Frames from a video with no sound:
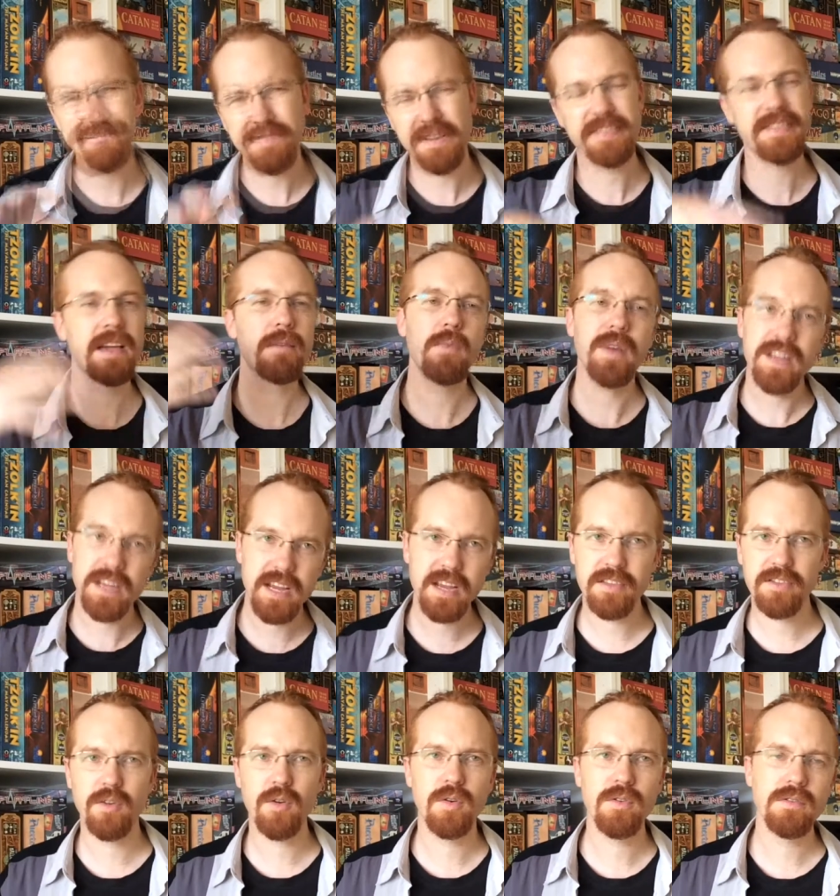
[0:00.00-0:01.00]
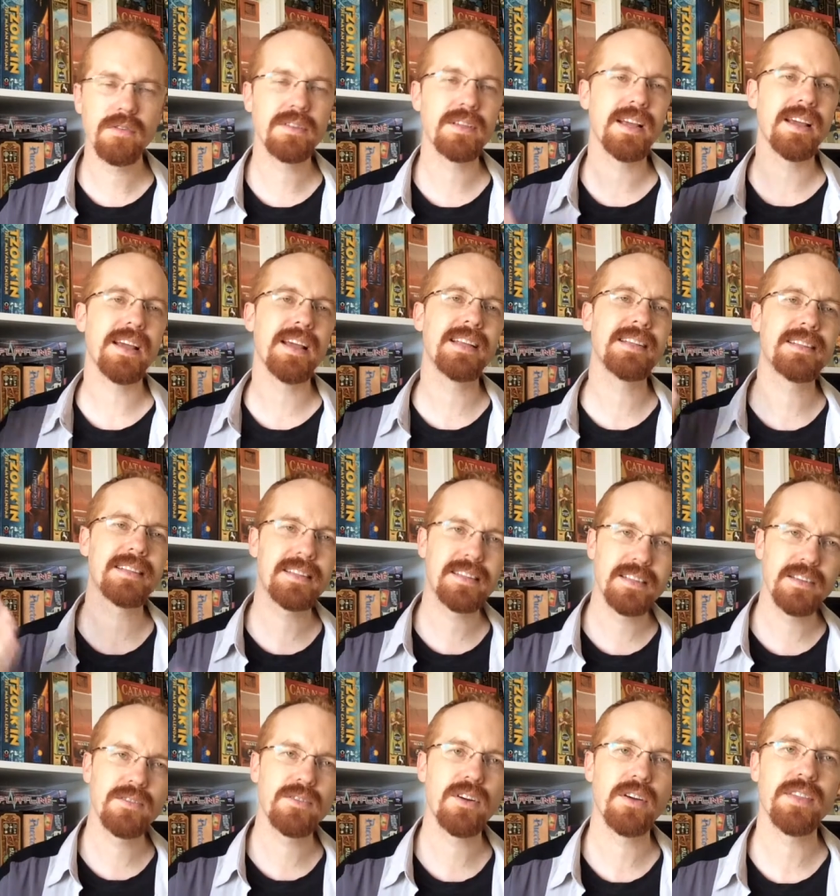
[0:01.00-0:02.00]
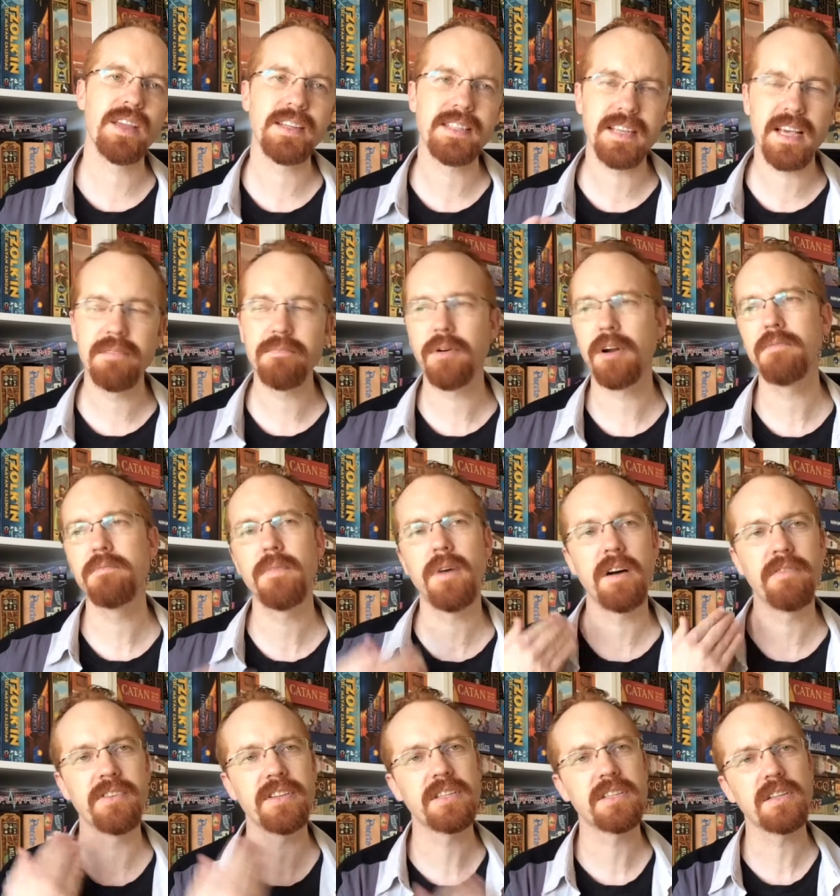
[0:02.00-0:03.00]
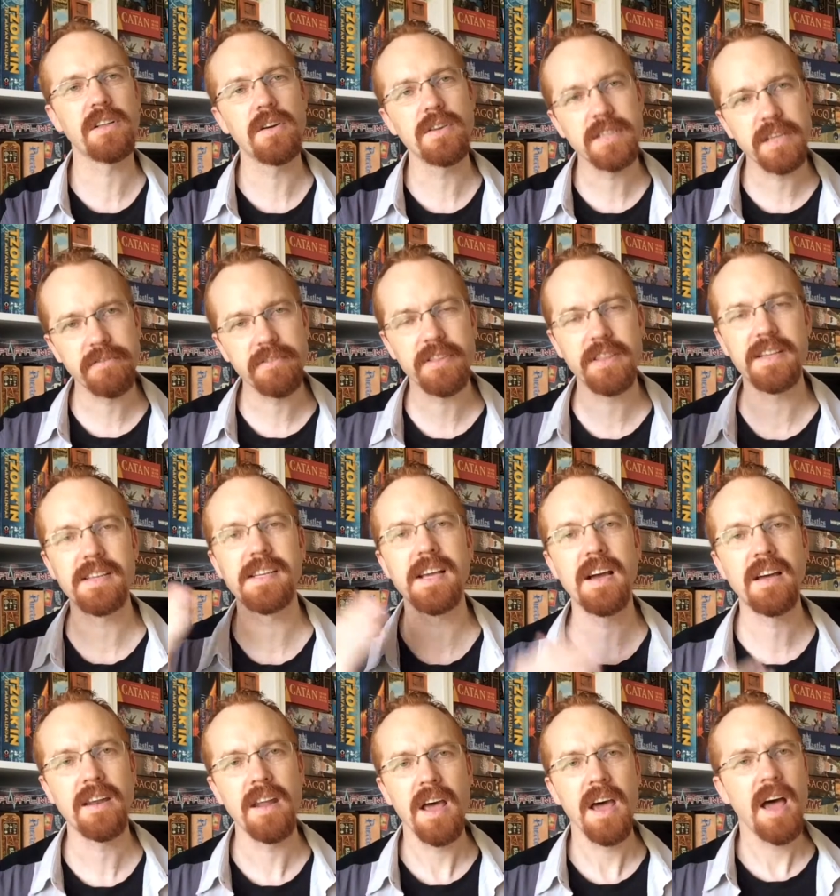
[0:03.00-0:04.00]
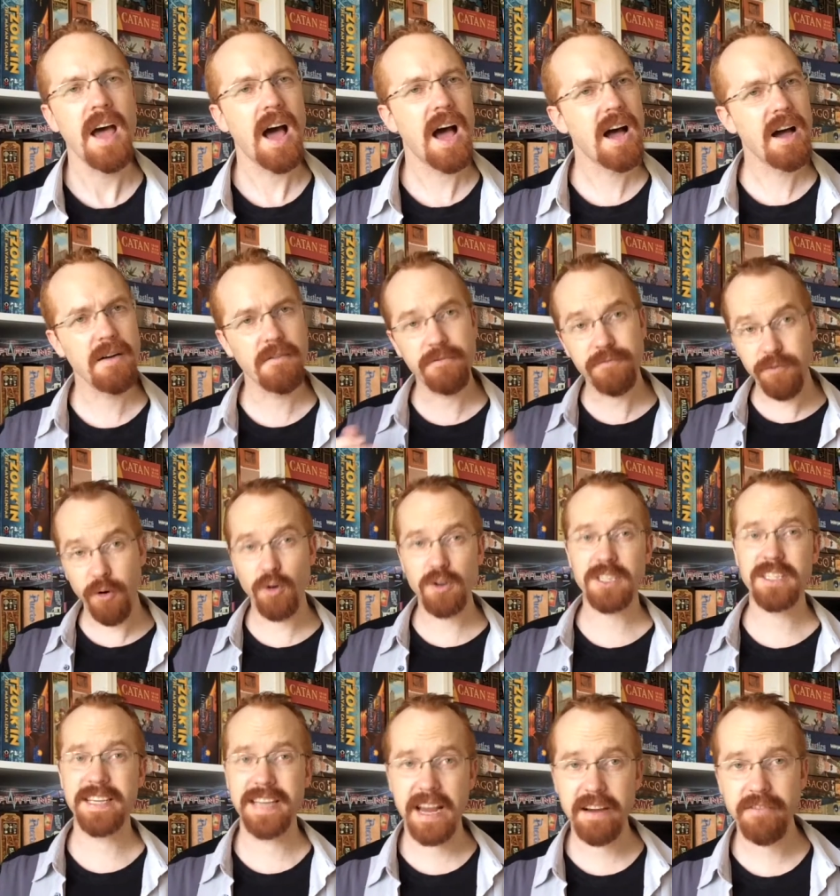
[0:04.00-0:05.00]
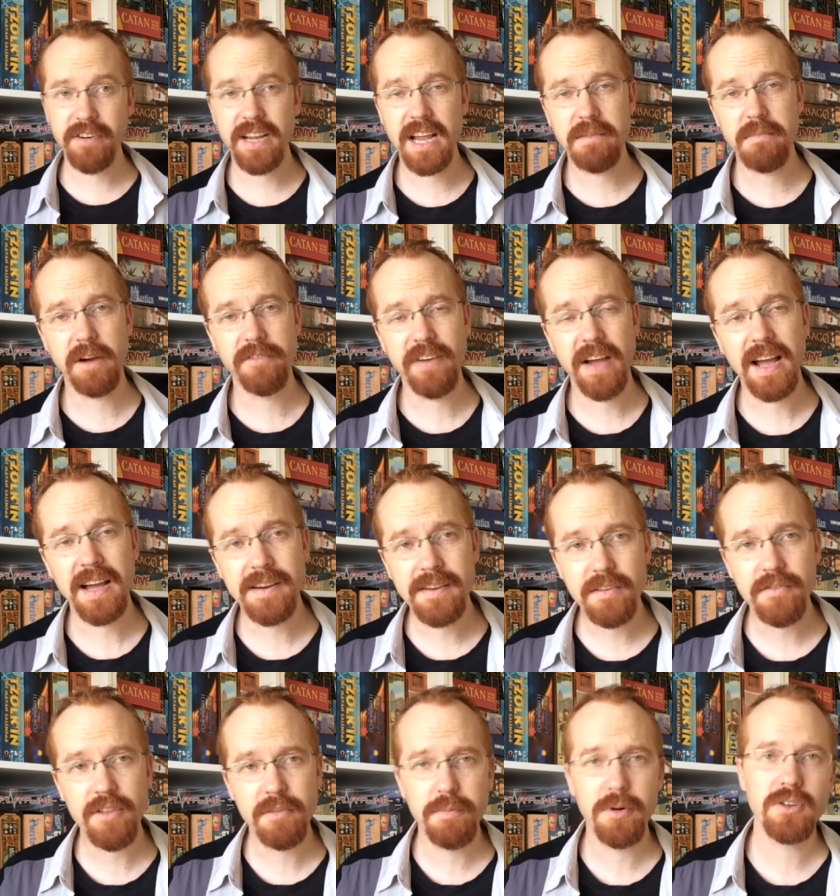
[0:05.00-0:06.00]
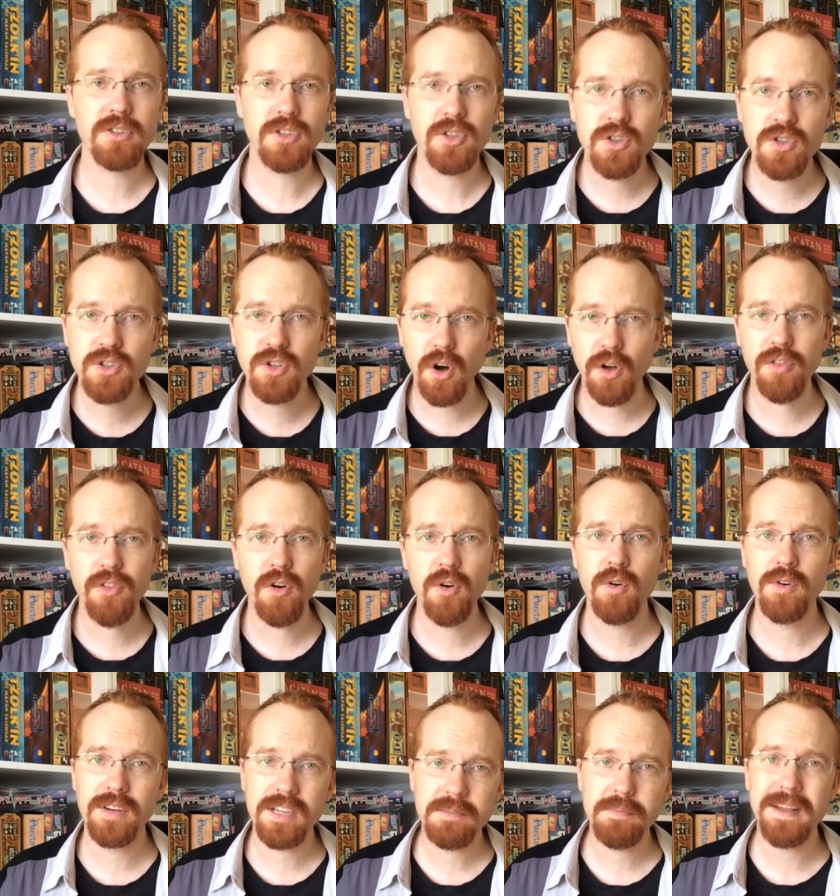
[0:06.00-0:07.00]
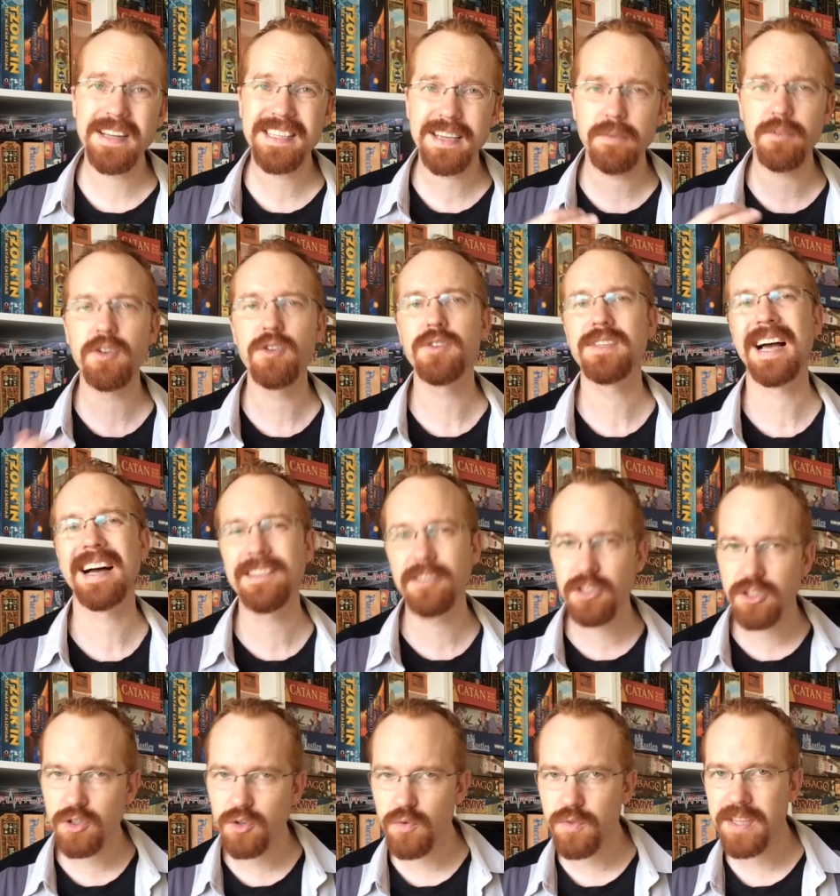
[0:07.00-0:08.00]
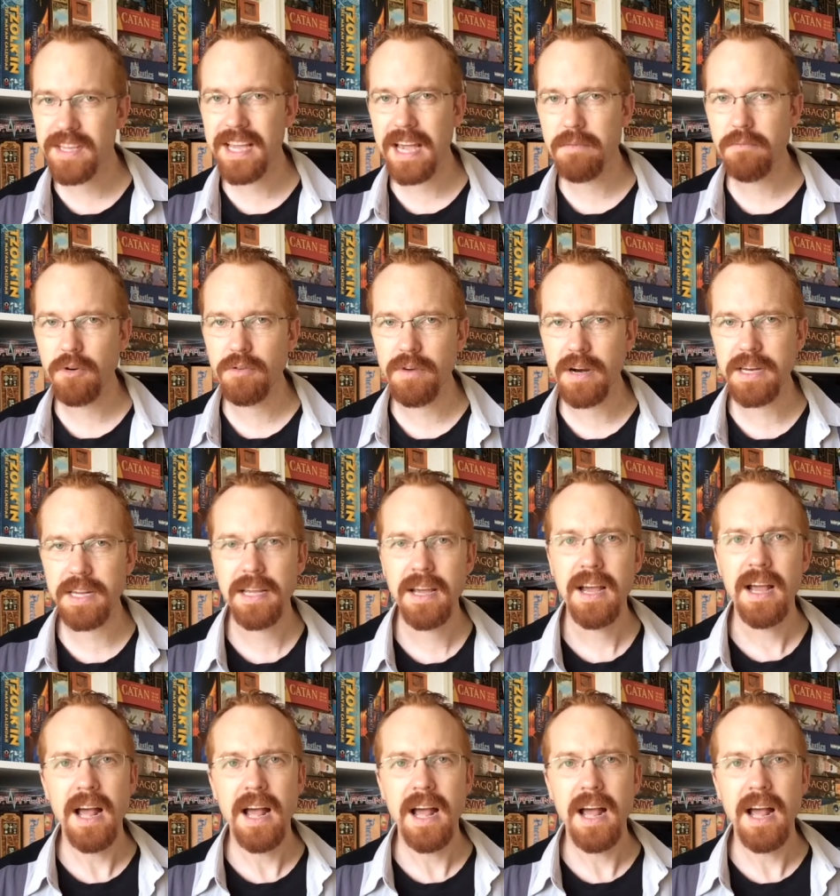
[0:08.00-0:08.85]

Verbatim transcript: But then when you hit the haunt, it's still got that same problem of it slows everything down. Um, fortunately, every game I've had, the person who's got the haunt has been someone who's understood the game already.